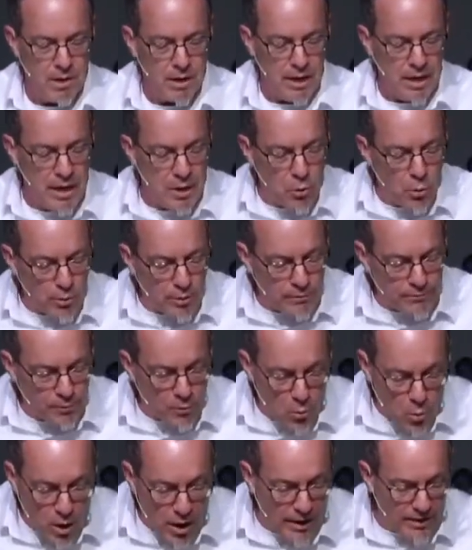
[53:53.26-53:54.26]
In order for
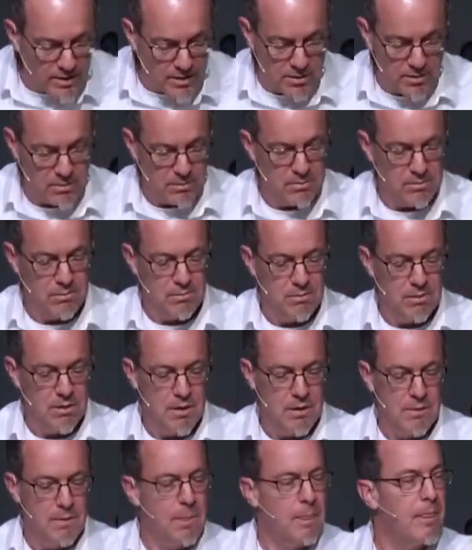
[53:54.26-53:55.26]
what?
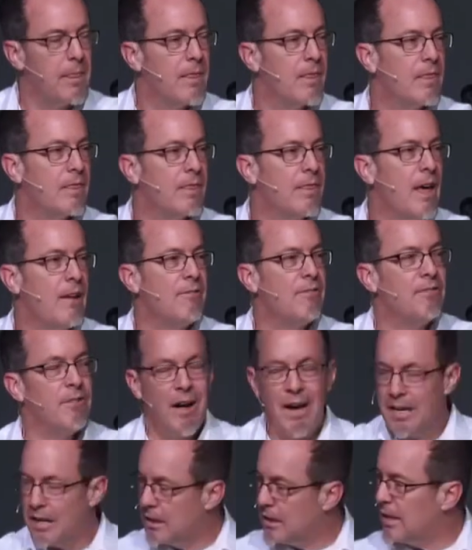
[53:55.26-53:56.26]
That
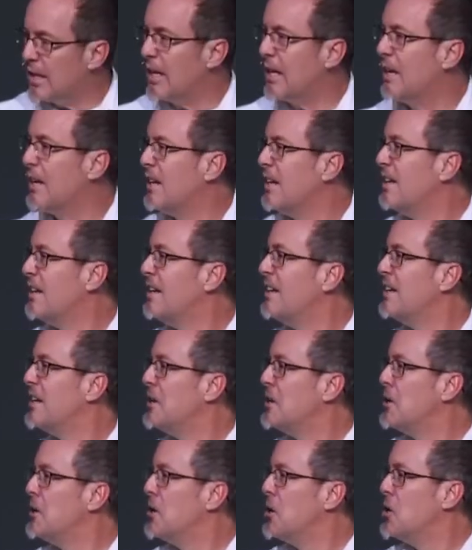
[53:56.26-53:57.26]
finally
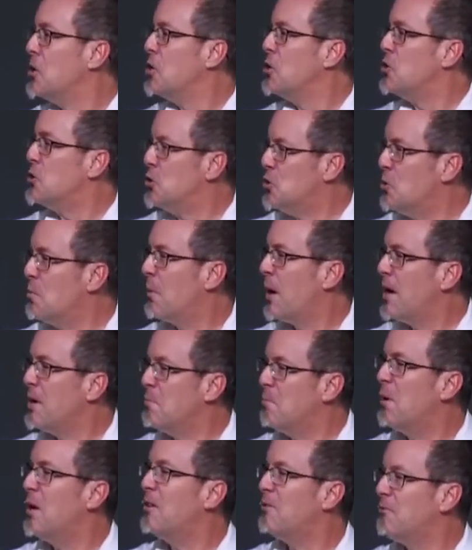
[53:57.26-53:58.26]
you might
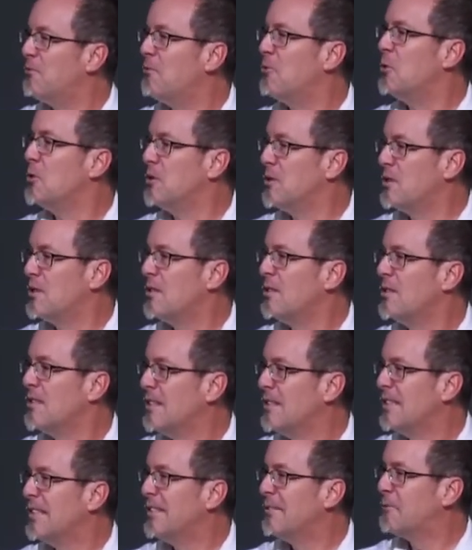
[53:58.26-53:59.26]
bear fruit
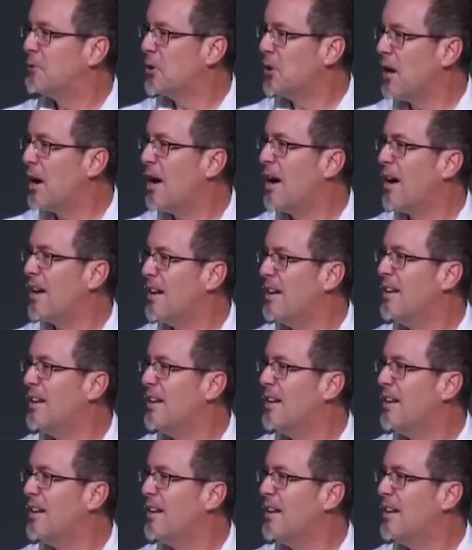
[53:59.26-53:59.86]
for God.